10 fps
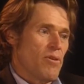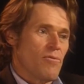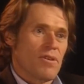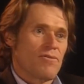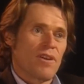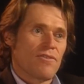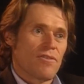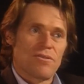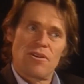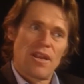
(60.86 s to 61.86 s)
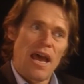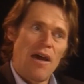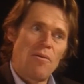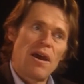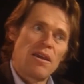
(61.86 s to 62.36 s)
put restrictions on
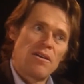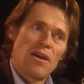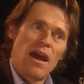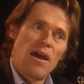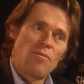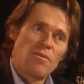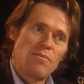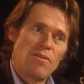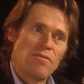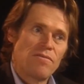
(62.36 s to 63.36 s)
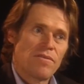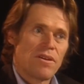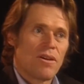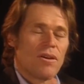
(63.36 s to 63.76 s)
how I, I would move.